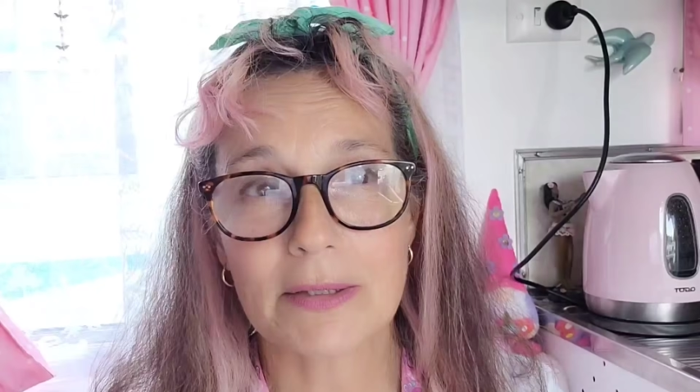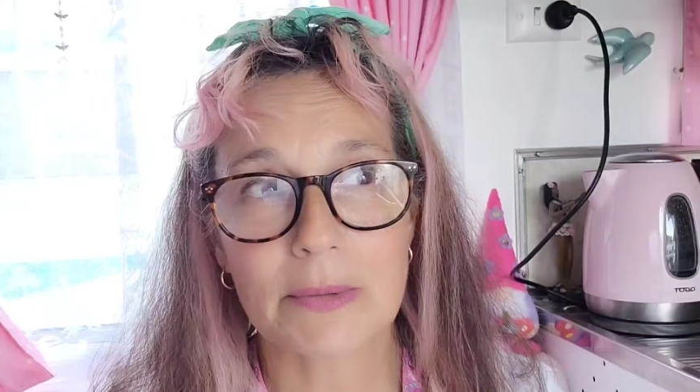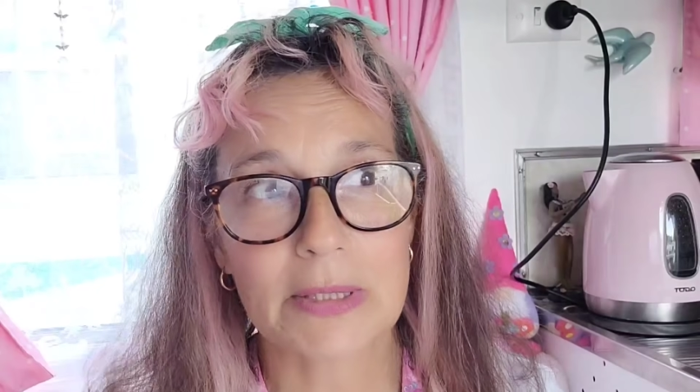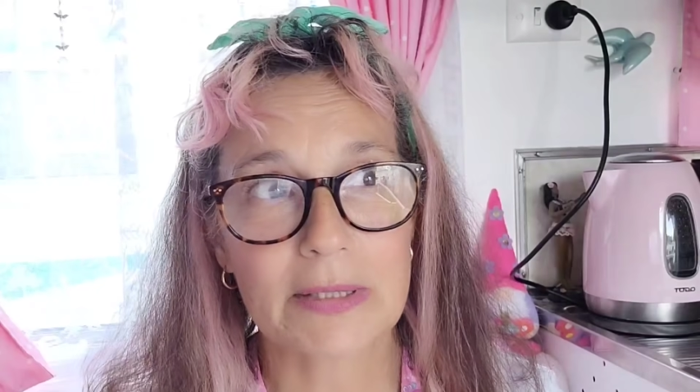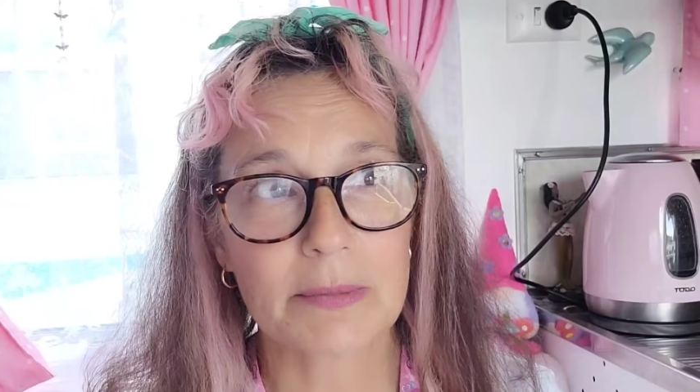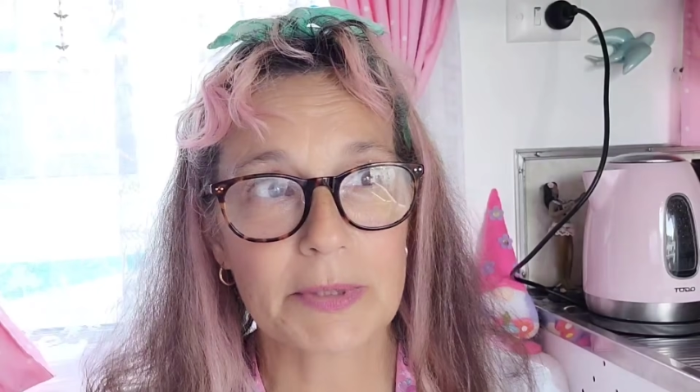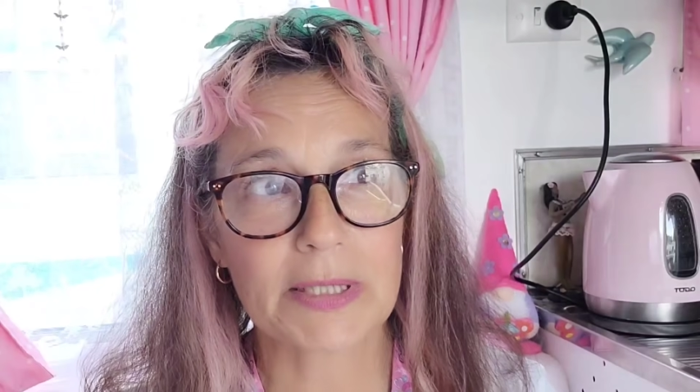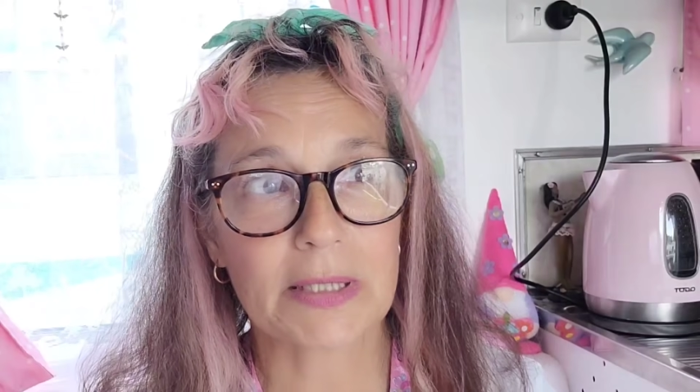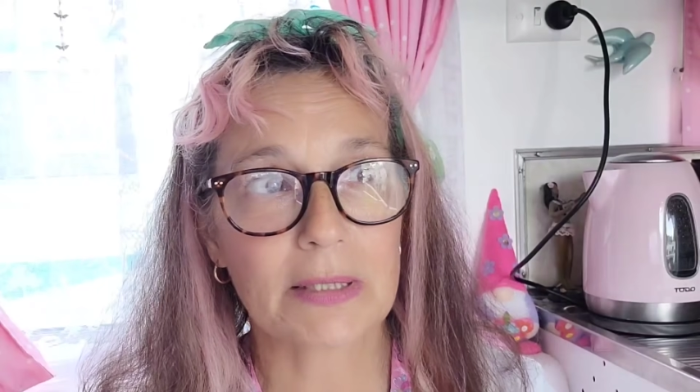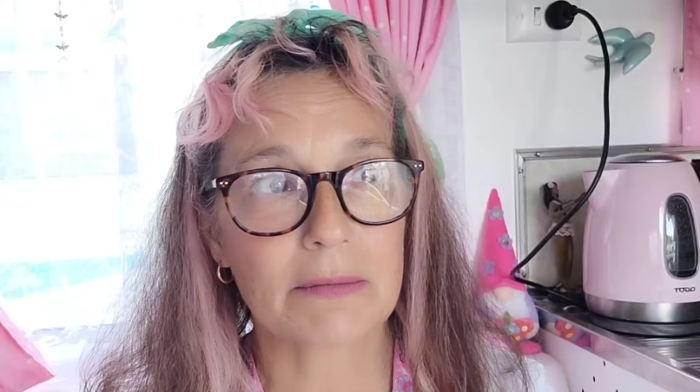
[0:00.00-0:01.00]
doing this
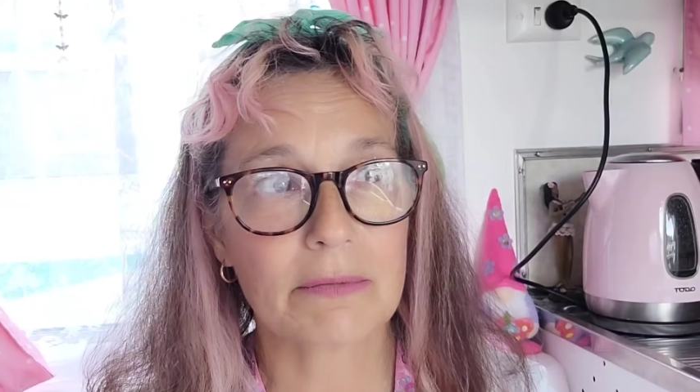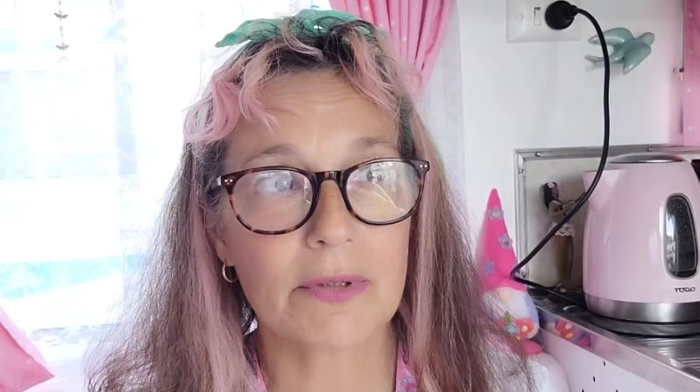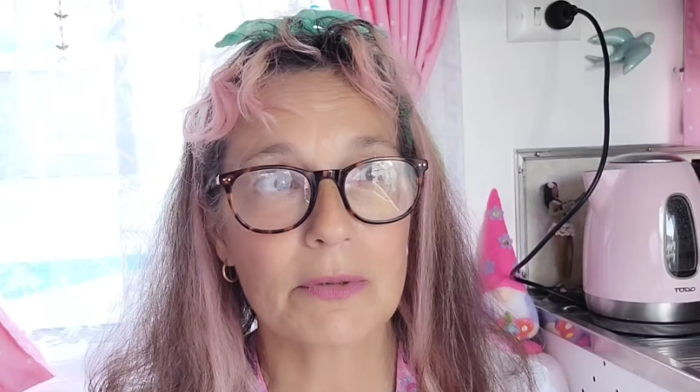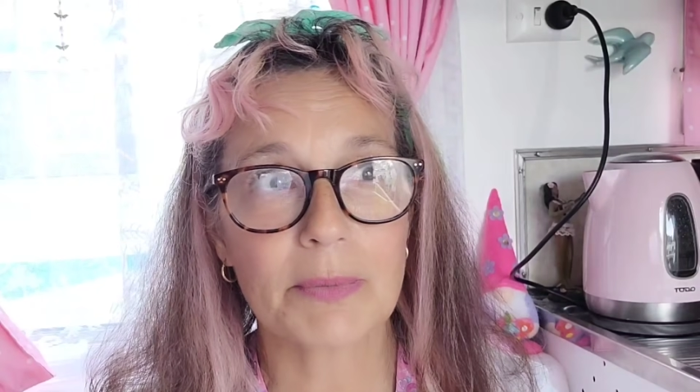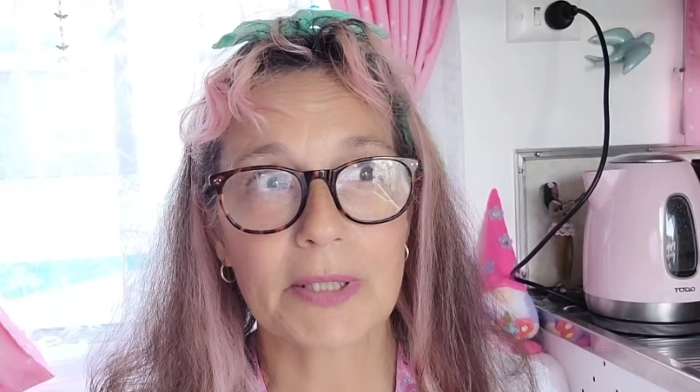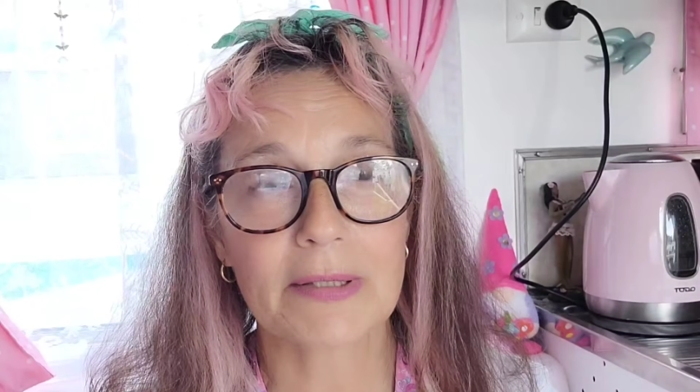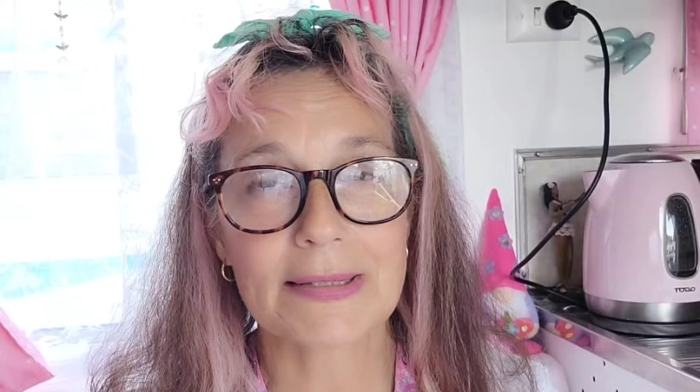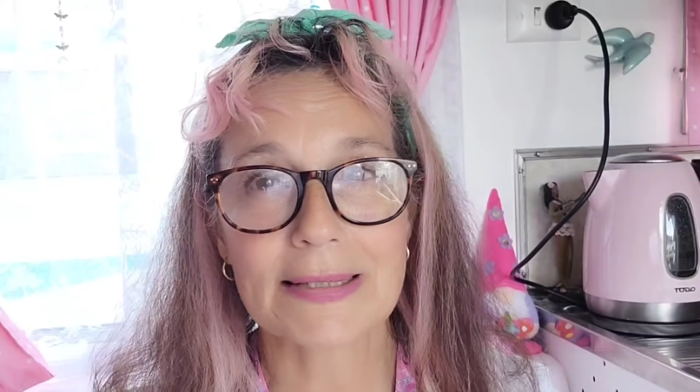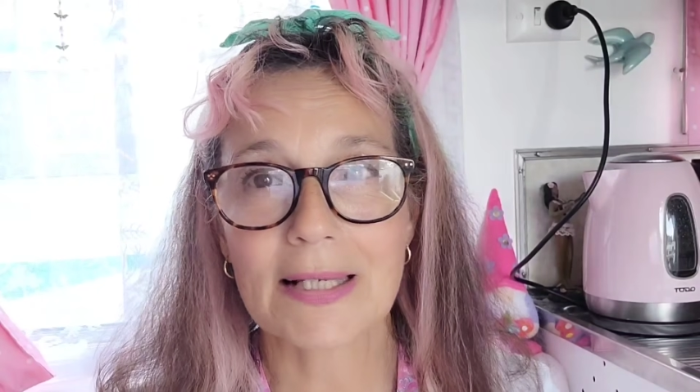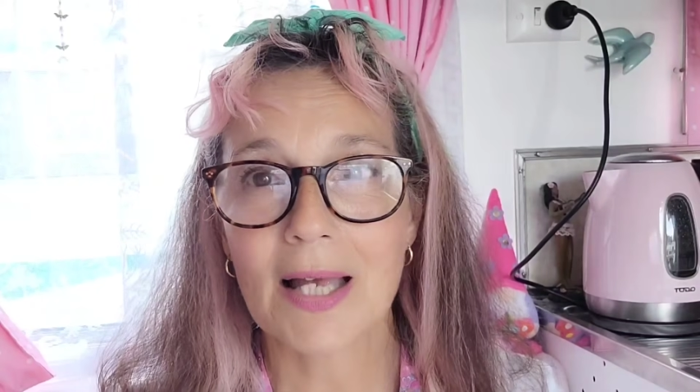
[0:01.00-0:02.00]
particular route
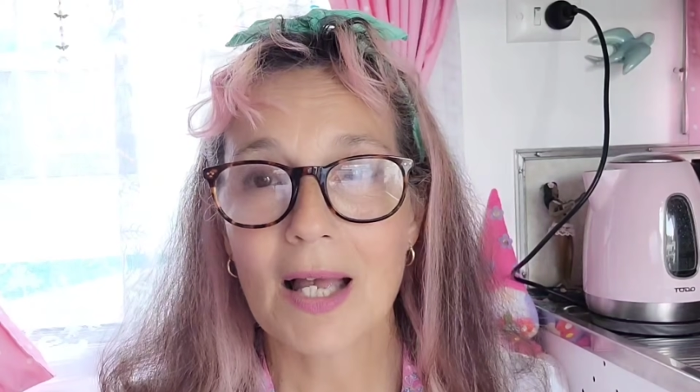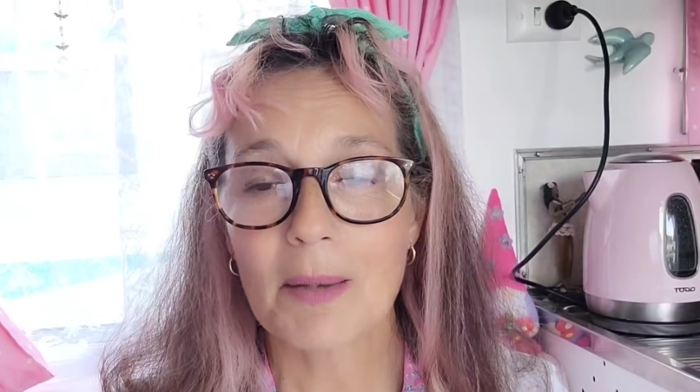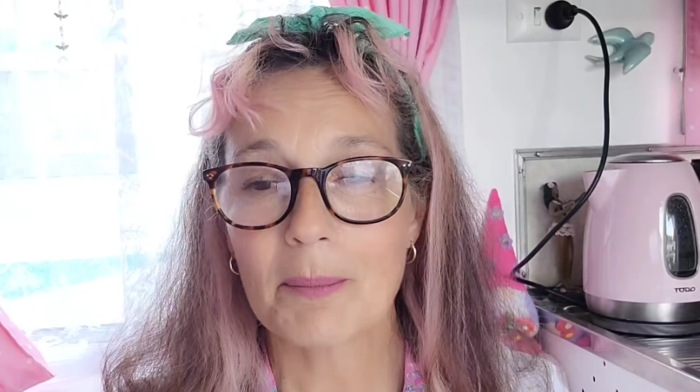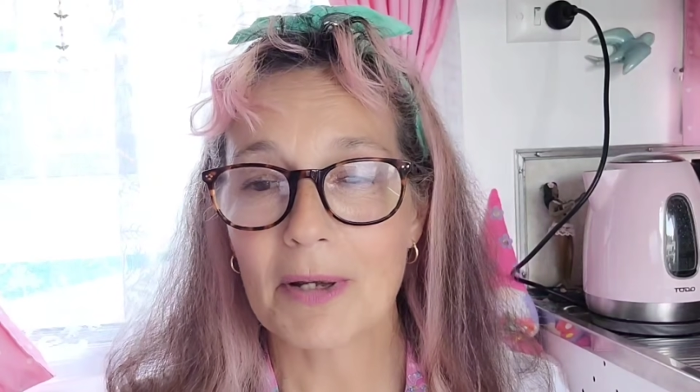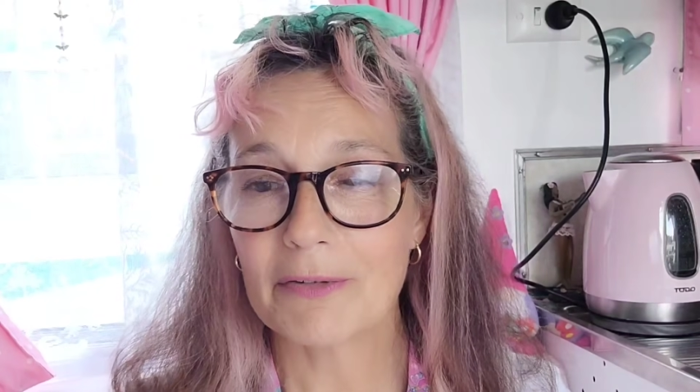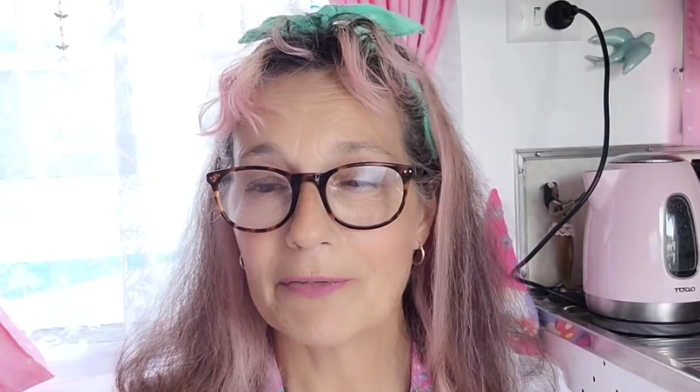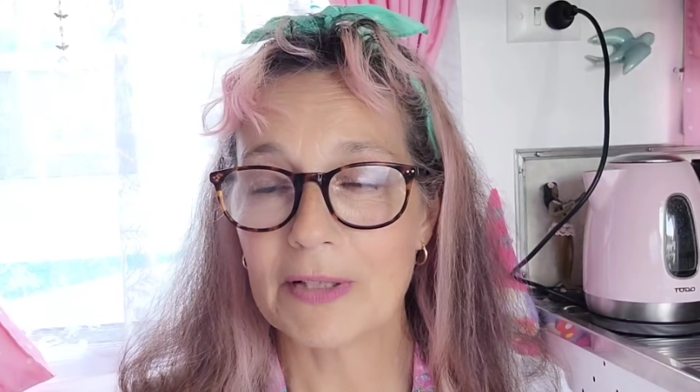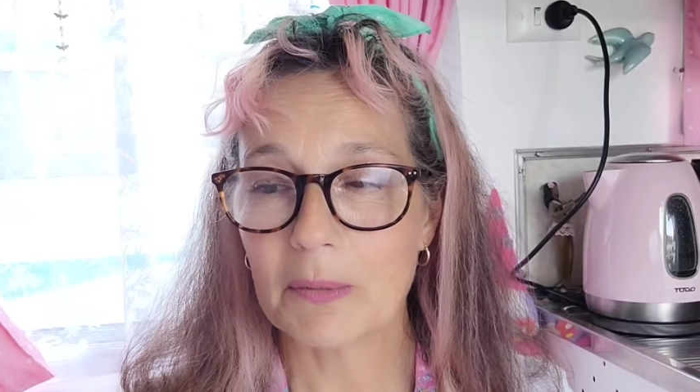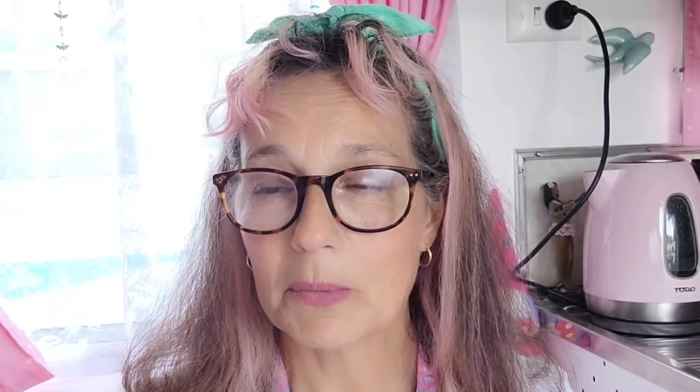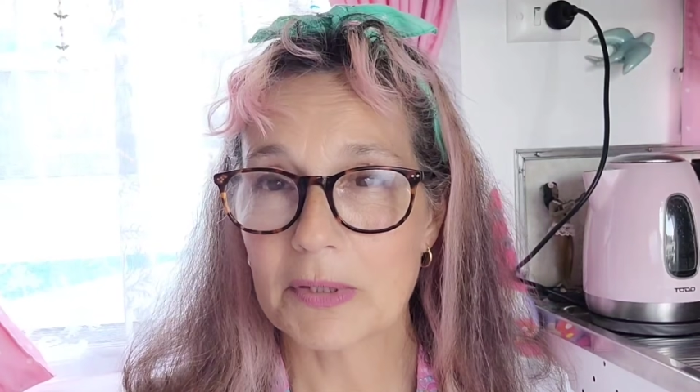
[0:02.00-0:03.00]
because my
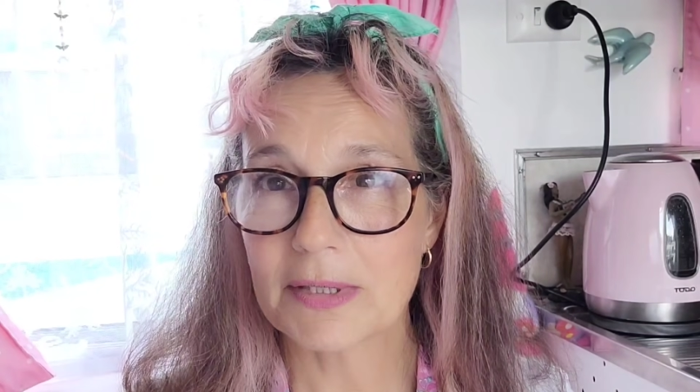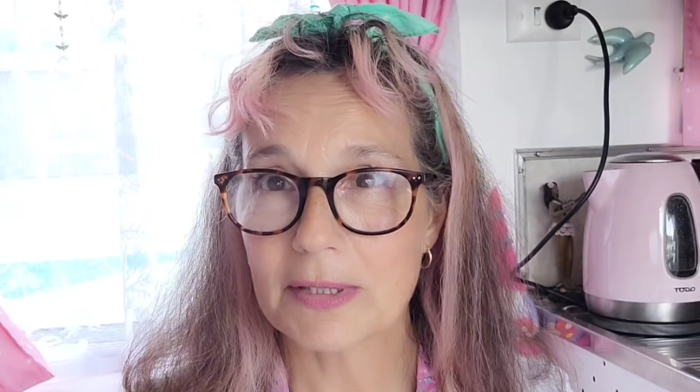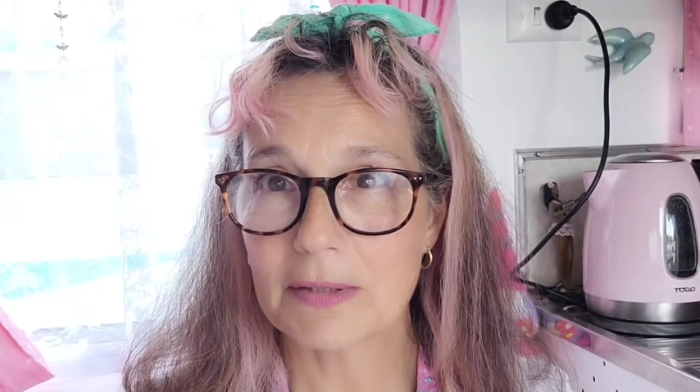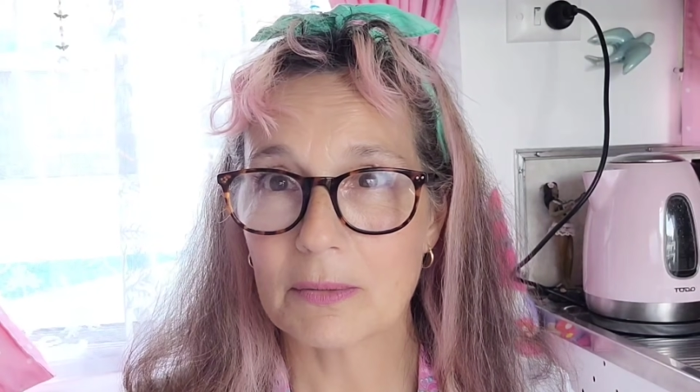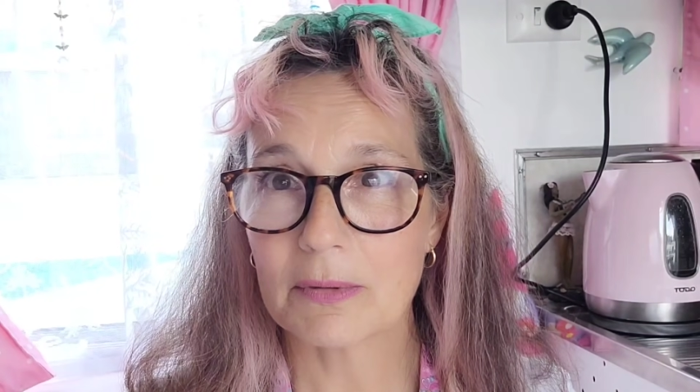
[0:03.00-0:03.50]
fear was,